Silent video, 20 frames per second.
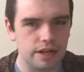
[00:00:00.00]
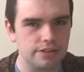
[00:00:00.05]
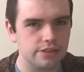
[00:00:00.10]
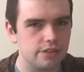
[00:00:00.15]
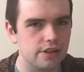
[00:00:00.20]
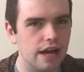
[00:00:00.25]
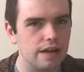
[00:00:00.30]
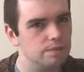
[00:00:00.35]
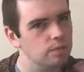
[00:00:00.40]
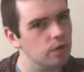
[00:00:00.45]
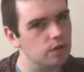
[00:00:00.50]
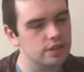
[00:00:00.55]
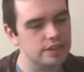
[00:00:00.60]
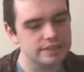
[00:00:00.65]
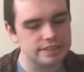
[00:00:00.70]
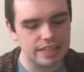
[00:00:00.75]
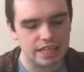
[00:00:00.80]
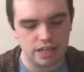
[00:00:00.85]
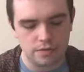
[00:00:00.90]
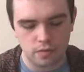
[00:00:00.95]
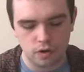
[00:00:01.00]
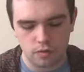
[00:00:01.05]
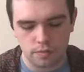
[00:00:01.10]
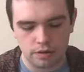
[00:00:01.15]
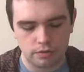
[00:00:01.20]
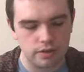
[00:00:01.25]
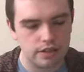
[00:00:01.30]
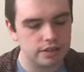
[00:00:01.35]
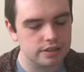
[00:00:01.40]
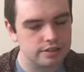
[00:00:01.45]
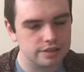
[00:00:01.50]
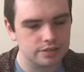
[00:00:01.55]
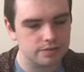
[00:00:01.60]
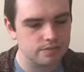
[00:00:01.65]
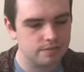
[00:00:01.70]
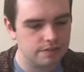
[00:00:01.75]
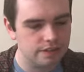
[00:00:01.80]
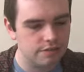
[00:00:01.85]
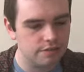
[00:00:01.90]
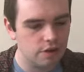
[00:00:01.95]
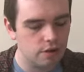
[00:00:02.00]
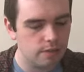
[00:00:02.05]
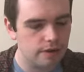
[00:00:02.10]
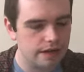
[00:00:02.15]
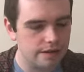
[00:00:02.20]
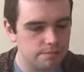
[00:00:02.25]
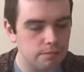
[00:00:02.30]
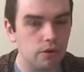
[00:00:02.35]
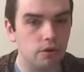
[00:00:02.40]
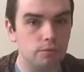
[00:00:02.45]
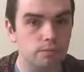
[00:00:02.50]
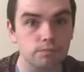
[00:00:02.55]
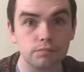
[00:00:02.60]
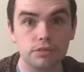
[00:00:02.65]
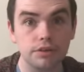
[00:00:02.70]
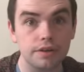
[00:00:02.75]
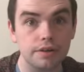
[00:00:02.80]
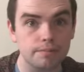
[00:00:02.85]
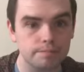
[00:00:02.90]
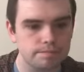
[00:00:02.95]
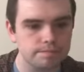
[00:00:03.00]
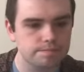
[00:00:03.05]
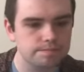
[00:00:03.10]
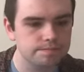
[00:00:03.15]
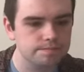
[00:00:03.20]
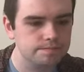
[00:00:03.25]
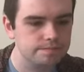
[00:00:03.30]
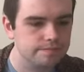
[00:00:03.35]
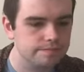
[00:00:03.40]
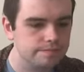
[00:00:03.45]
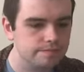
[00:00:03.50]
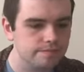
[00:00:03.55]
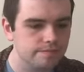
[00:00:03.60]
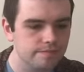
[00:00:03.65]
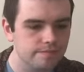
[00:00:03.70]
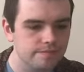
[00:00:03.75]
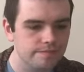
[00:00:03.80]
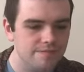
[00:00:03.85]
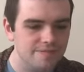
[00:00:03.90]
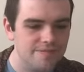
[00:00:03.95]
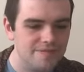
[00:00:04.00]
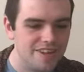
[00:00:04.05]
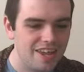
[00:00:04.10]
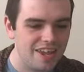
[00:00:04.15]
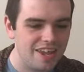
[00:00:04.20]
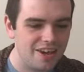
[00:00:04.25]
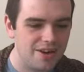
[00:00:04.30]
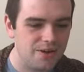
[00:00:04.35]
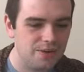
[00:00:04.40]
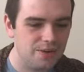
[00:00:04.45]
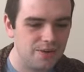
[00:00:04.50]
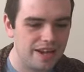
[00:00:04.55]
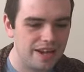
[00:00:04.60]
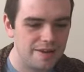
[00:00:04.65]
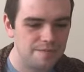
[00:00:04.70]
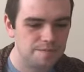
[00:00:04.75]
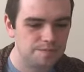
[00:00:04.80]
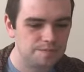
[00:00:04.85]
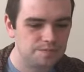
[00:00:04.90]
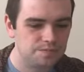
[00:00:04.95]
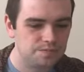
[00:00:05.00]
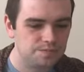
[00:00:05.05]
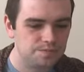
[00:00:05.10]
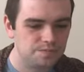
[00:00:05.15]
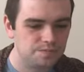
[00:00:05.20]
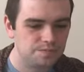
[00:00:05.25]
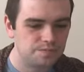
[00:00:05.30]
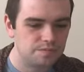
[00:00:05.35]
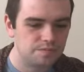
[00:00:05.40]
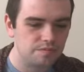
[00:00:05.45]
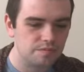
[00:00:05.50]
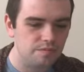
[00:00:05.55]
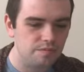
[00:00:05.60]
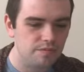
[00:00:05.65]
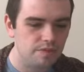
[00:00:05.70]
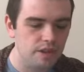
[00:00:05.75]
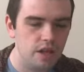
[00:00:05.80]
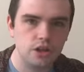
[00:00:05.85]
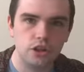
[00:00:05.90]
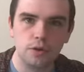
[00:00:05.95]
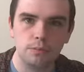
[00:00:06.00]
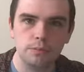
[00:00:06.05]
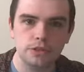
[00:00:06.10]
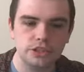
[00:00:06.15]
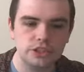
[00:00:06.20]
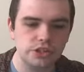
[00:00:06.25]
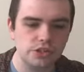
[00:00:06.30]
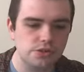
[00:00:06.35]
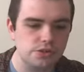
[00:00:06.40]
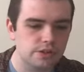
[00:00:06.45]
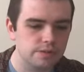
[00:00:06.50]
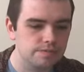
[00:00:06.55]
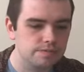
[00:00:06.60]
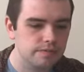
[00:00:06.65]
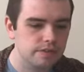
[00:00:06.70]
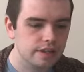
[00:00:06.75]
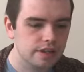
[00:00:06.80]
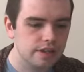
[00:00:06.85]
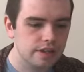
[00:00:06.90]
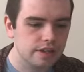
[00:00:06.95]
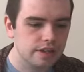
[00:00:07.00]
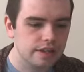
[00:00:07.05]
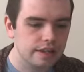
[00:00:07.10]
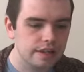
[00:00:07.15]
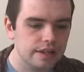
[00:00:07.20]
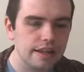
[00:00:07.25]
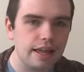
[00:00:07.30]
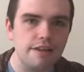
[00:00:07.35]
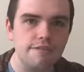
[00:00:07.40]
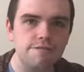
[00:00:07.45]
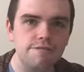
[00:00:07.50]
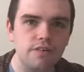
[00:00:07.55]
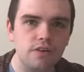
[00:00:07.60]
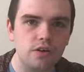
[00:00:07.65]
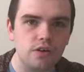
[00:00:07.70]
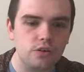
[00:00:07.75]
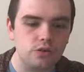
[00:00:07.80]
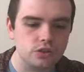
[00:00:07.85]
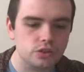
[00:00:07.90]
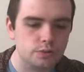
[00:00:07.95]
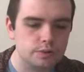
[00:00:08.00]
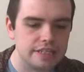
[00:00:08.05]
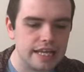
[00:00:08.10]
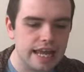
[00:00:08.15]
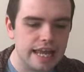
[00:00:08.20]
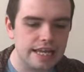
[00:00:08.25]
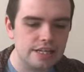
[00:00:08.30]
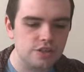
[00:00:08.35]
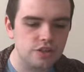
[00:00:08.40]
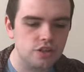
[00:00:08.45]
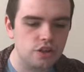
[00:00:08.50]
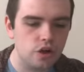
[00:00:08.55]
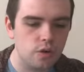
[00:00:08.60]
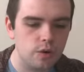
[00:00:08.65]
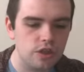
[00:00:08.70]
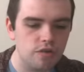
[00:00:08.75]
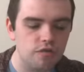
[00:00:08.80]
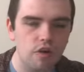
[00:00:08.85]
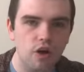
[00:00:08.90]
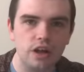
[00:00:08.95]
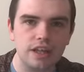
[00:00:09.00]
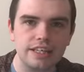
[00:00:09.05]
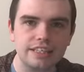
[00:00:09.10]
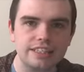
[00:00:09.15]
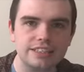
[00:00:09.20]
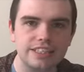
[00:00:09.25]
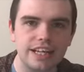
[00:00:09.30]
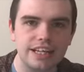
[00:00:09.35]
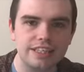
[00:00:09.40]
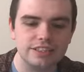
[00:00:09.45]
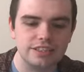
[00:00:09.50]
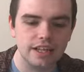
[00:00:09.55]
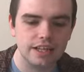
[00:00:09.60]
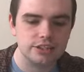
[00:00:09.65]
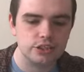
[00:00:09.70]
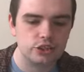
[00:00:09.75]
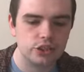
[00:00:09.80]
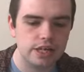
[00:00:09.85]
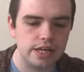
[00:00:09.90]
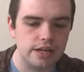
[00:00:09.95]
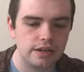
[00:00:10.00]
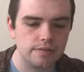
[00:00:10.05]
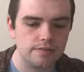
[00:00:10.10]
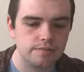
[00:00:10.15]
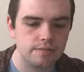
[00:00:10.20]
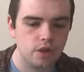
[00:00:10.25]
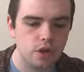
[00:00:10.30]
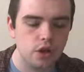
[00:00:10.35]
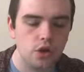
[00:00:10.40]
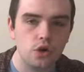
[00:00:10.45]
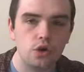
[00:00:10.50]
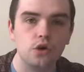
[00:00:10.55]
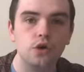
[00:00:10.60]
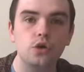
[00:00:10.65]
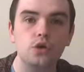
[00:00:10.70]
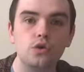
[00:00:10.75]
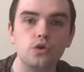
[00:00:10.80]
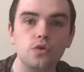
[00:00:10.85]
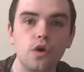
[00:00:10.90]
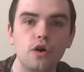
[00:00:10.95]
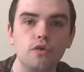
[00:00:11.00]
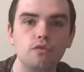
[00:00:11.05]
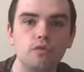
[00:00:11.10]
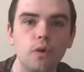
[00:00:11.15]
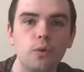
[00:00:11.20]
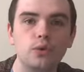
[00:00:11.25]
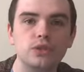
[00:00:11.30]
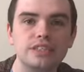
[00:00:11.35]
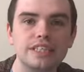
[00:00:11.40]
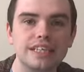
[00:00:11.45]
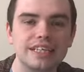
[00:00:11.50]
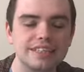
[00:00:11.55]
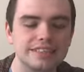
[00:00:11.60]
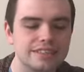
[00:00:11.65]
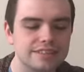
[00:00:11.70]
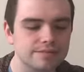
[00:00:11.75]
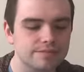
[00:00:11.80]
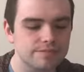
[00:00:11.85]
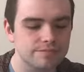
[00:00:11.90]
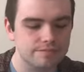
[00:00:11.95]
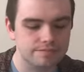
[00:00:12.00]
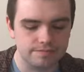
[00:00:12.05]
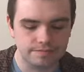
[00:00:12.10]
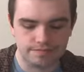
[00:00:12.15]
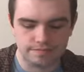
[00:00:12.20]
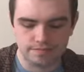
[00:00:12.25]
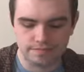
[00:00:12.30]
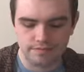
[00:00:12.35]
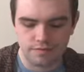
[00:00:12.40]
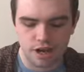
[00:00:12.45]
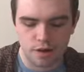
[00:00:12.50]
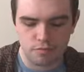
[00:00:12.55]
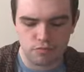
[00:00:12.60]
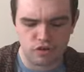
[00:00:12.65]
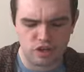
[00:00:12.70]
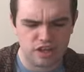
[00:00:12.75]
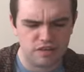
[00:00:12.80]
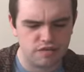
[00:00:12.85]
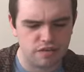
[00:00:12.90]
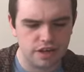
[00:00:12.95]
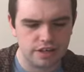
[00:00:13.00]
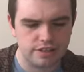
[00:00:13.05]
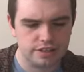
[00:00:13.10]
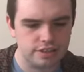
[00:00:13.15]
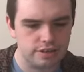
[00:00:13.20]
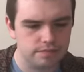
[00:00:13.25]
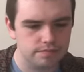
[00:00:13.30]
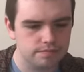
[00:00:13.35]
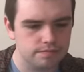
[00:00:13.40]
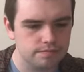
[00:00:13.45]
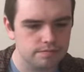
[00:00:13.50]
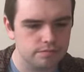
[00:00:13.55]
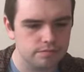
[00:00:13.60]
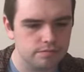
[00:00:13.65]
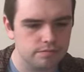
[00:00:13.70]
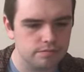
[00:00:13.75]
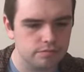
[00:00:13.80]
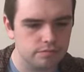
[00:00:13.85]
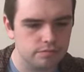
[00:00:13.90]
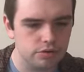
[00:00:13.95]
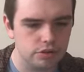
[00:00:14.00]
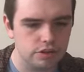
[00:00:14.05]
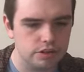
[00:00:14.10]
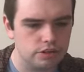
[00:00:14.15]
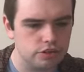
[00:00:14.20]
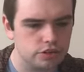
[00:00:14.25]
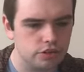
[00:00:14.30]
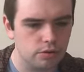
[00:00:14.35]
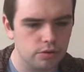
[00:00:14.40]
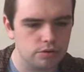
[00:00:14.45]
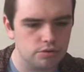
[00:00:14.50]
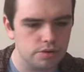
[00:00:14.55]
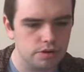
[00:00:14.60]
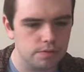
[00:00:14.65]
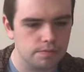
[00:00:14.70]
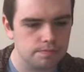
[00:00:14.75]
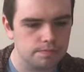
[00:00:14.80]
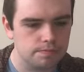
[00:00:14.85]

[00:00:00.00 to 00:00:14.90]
I'm not going to say any more about it because I'll give it away, but brilliant. Okay. Number 2. Light Falls was a hit show at the Royal Exchange last year. Who wrote it? Brilliant writer. Brilliant show as well.